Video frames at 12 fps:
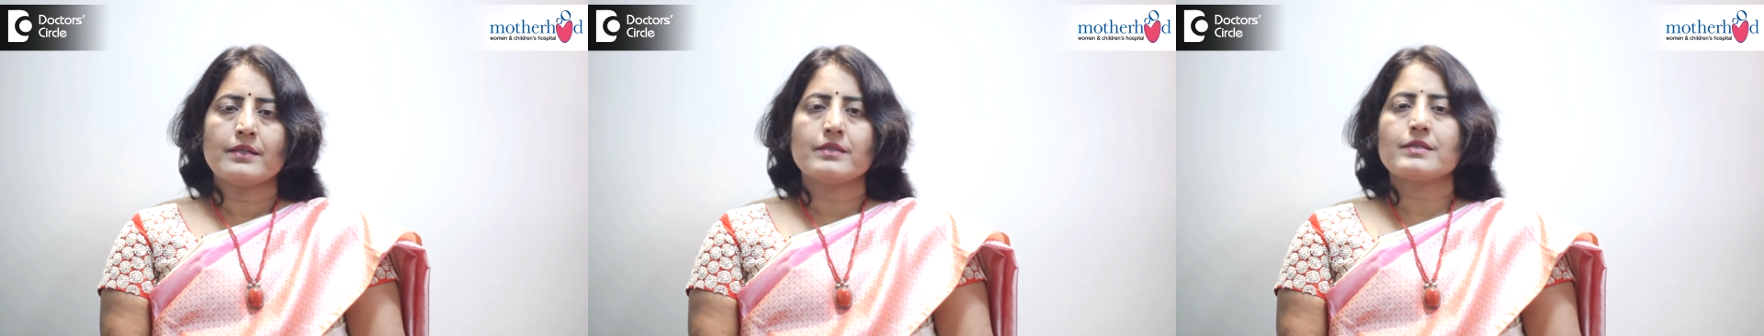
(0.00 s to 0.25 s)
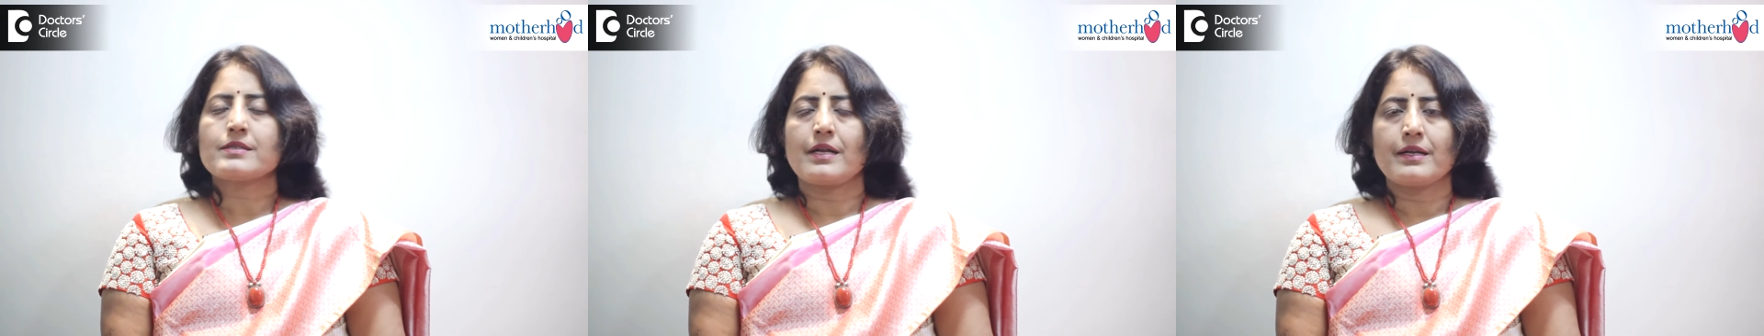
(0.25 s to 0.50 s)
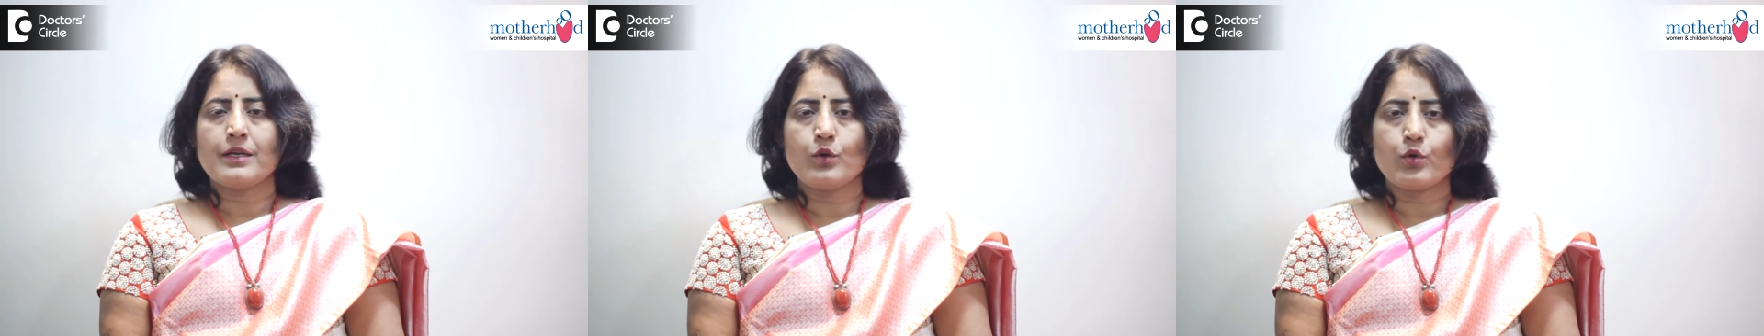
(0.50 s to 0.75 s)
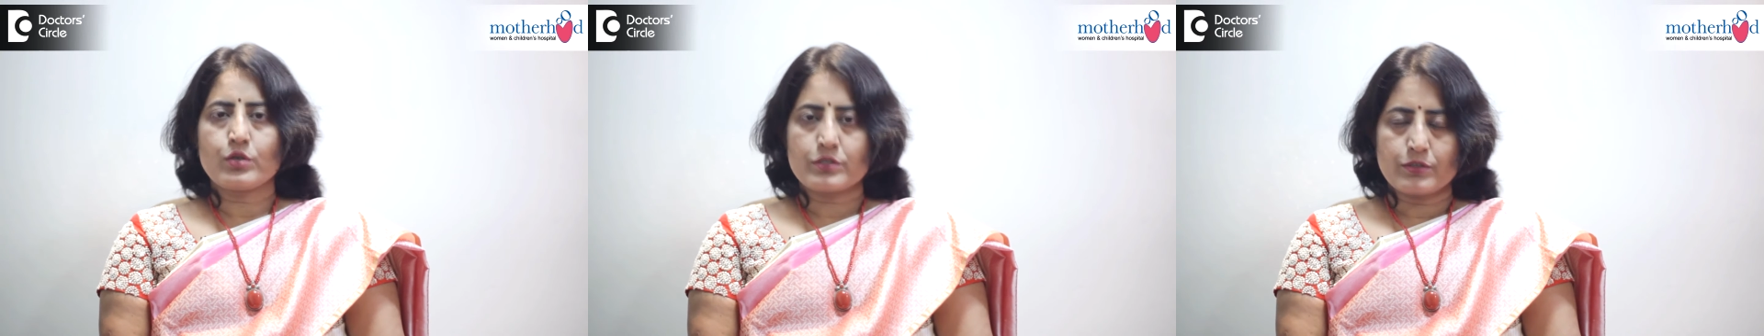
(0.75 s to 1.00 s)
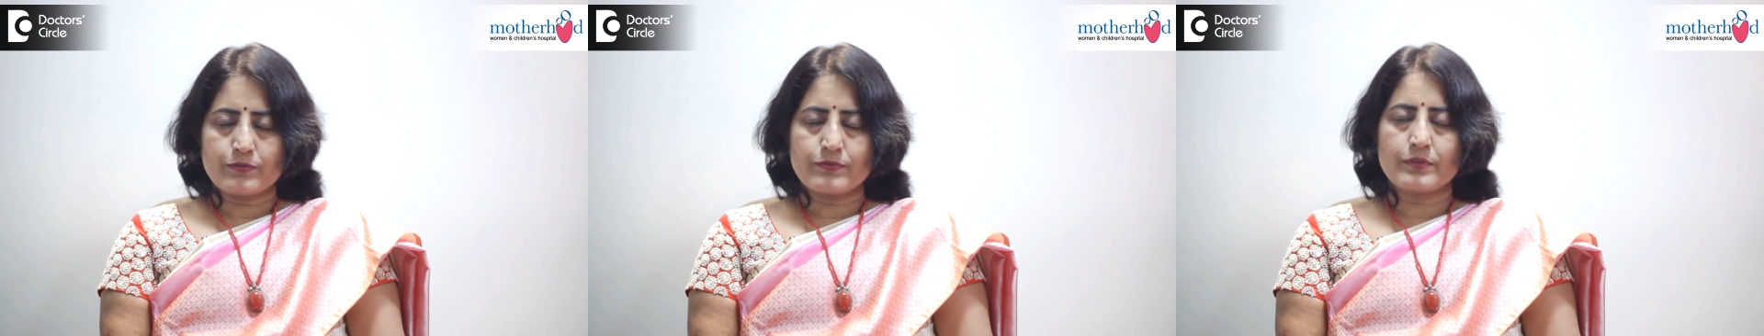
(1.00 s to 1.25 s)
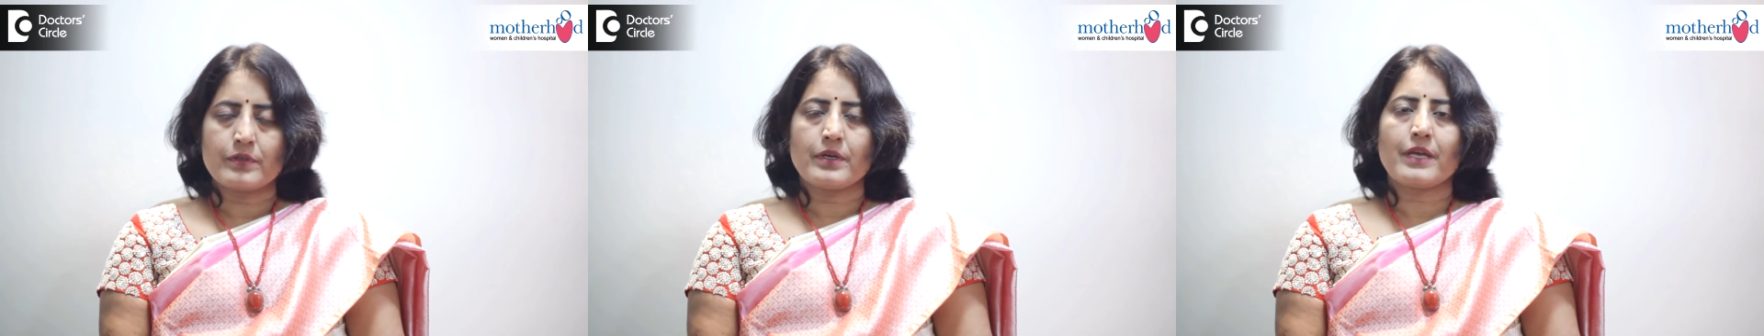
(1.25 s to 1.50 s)
there's sudden notice of
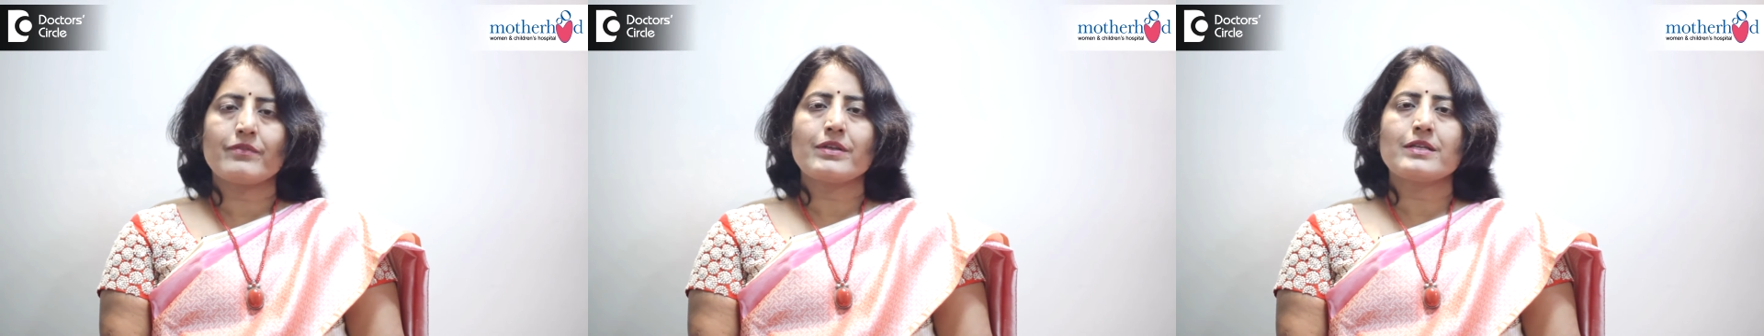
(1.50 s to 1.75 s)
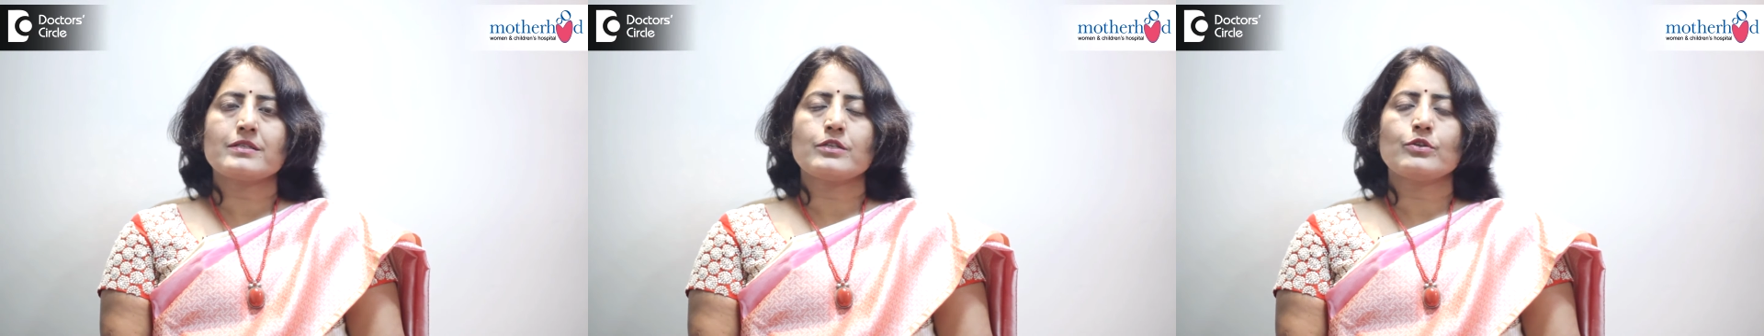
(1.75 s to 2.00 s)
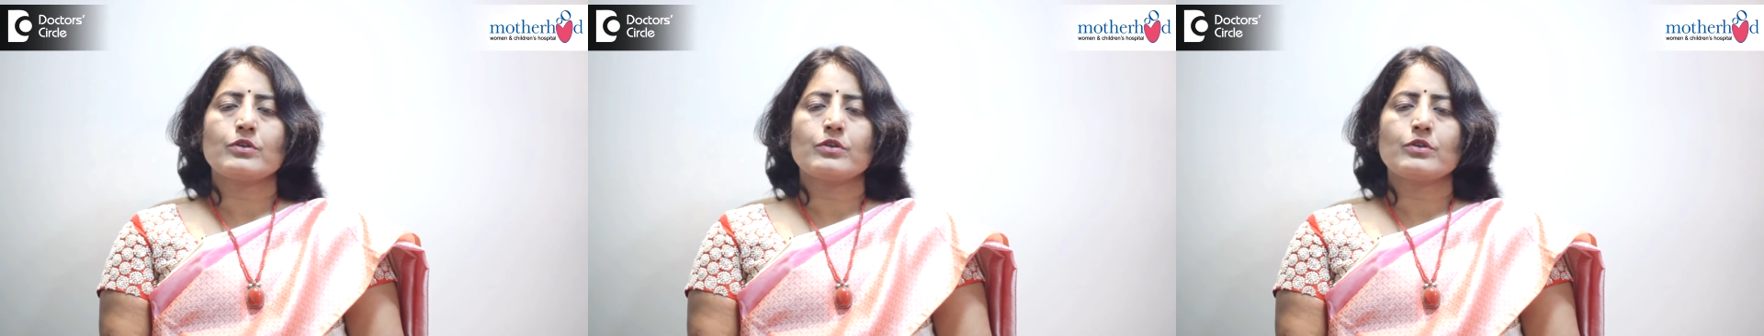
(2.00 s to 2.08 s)
heaviness in